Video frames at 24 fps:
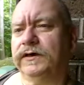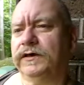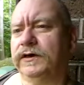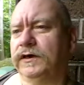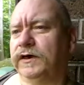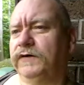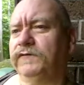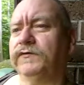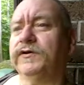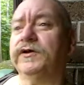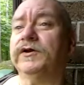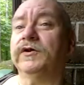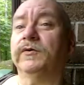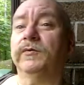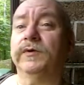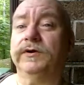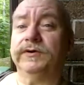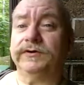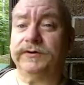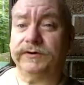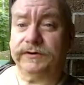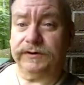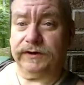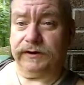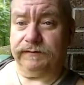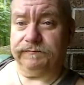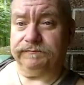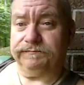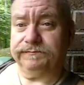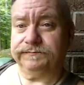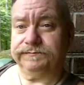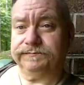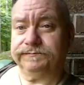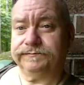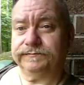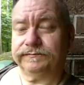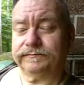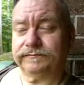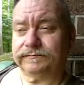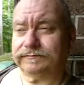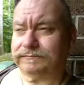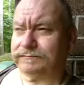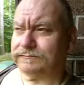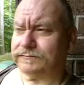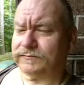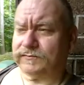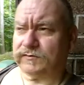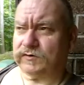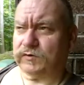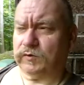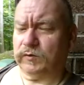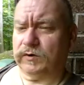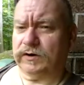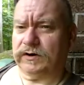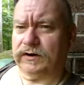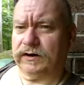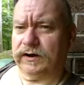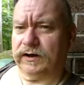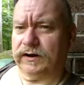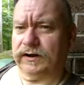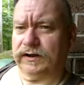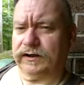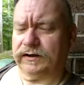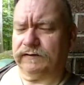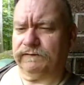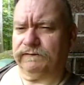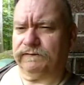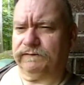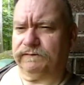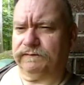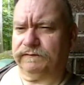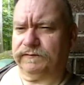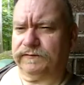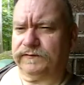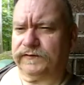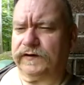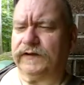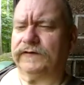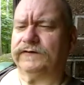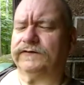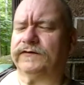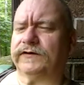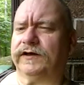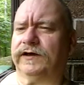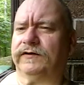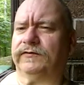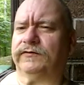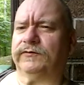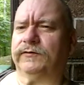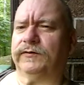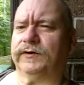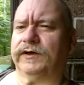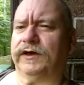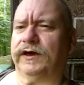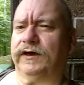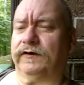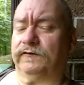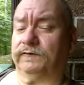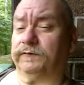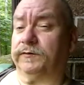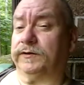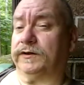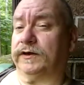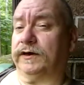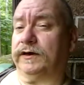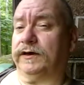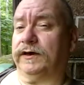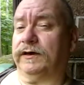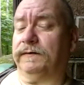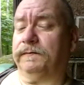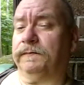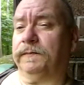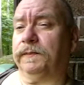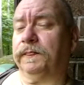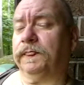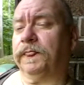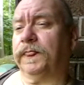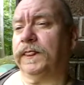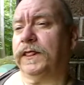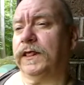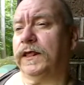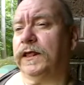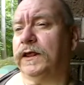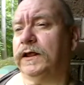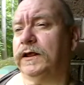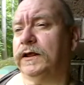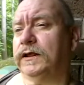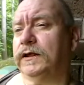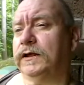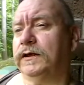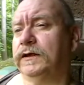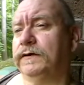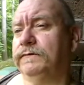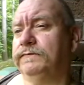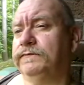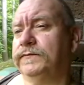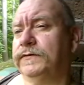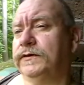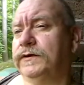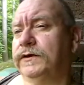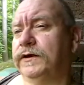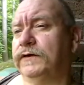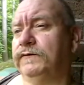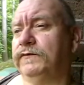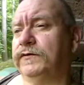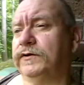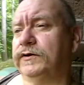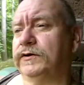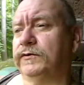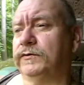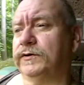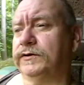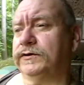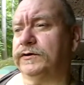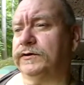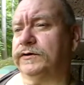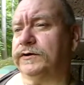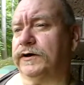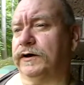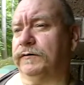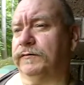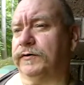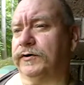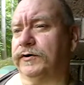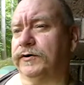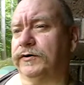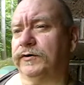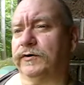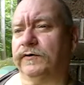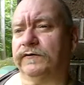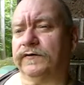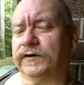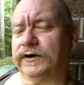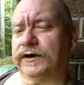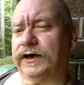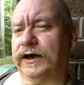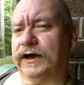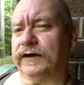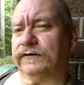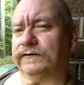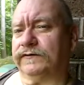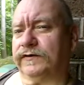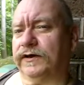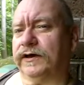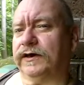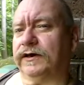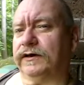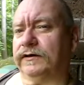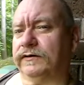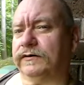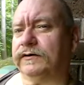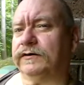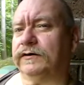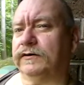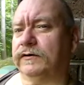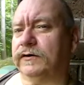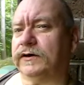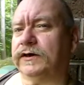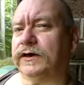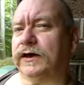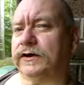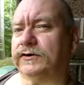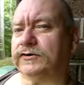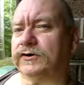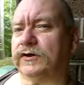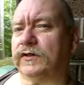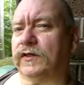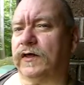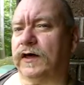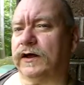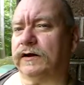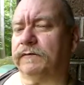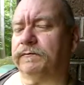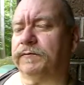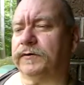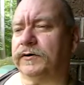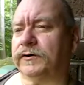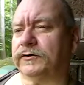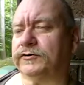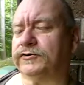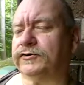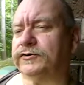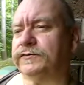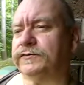Even in the wintertime. It's weird how they can sense that through the ice, but they can. Even in the wintertime, a good overcast day, you'll catch a lot of perch.